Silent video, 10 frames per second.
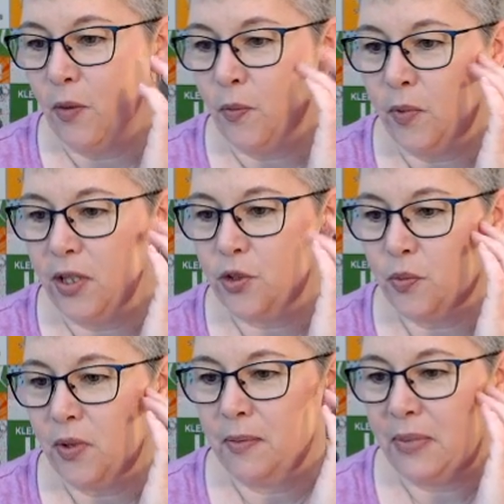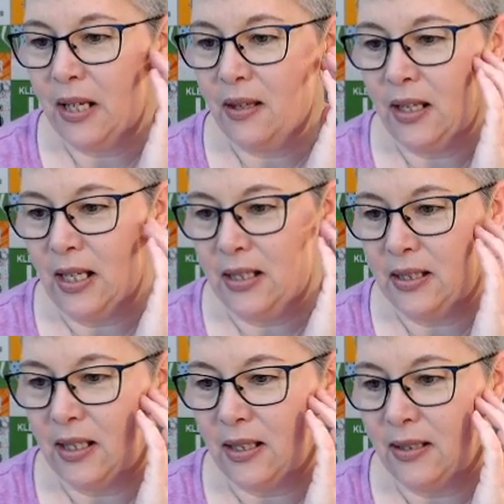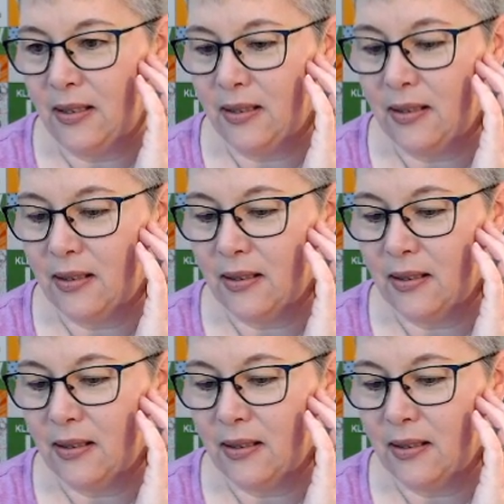which would be the easiest?